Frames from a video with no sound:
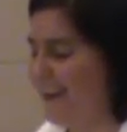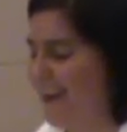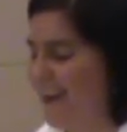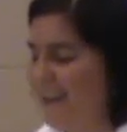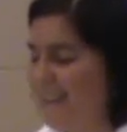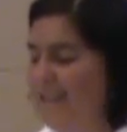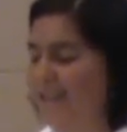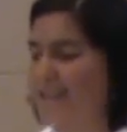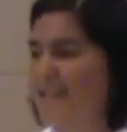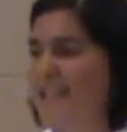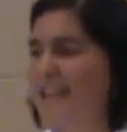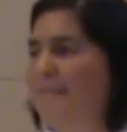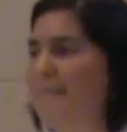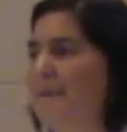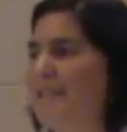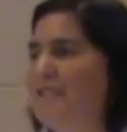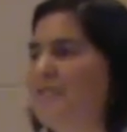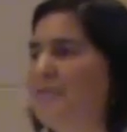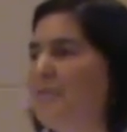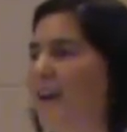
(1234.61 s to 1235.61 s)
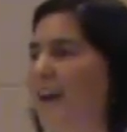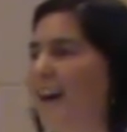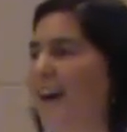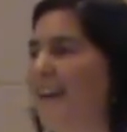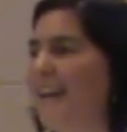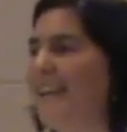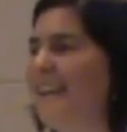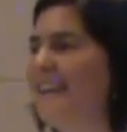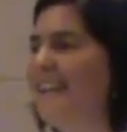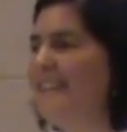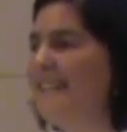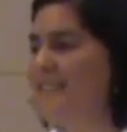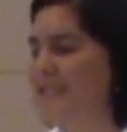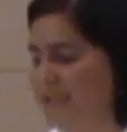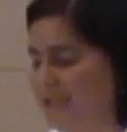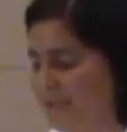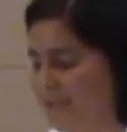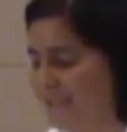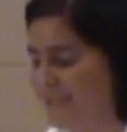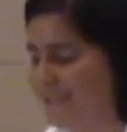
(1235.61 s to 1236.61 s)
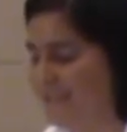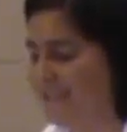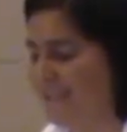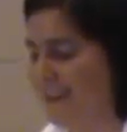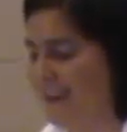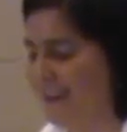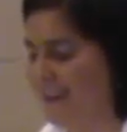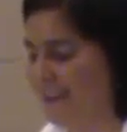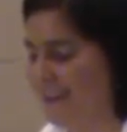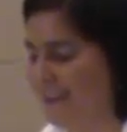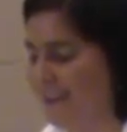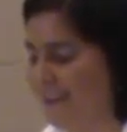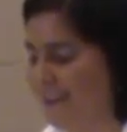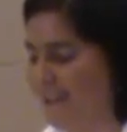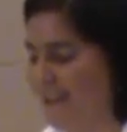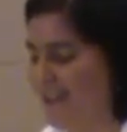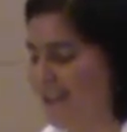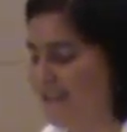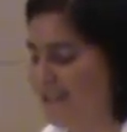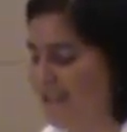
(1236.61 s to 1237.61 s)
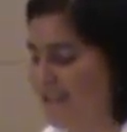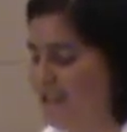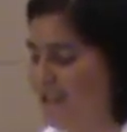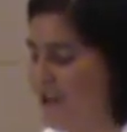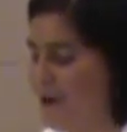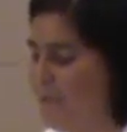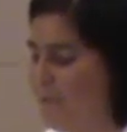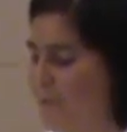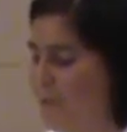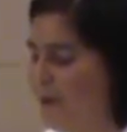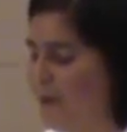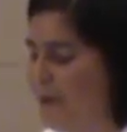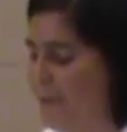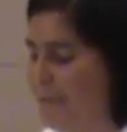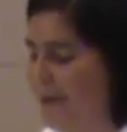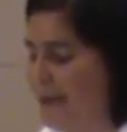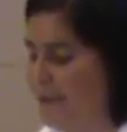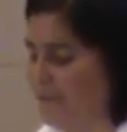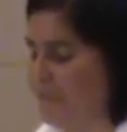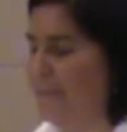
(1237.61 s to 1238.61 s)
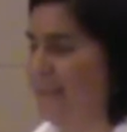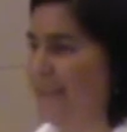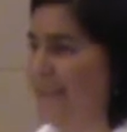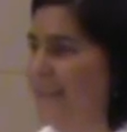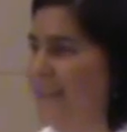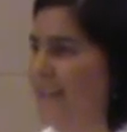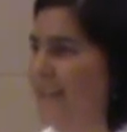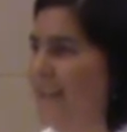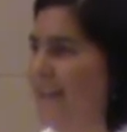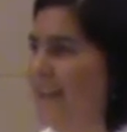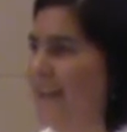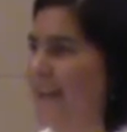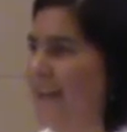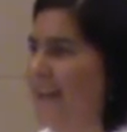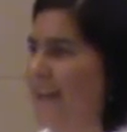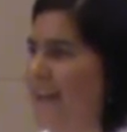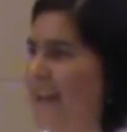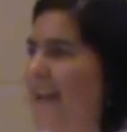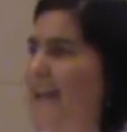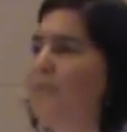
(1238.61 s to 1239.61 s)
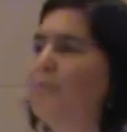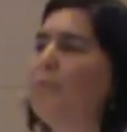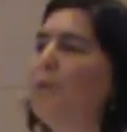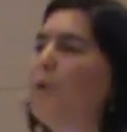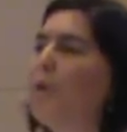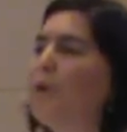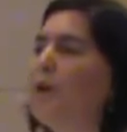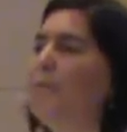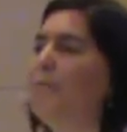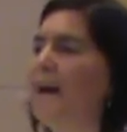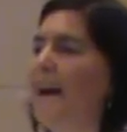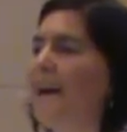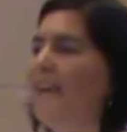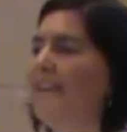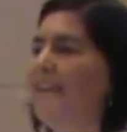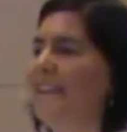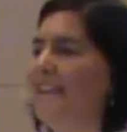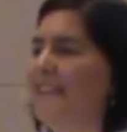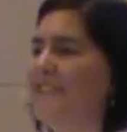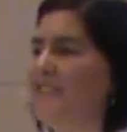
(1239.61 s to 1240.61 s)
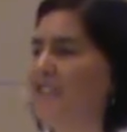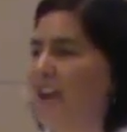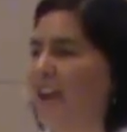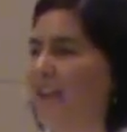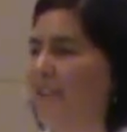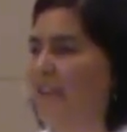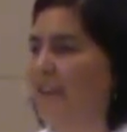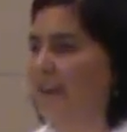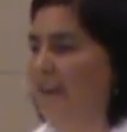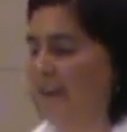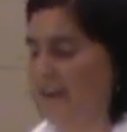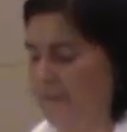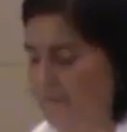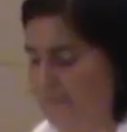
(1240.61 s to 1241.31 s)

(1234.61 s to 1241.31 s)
others have been drawn into a desire to know more about me and more about each other.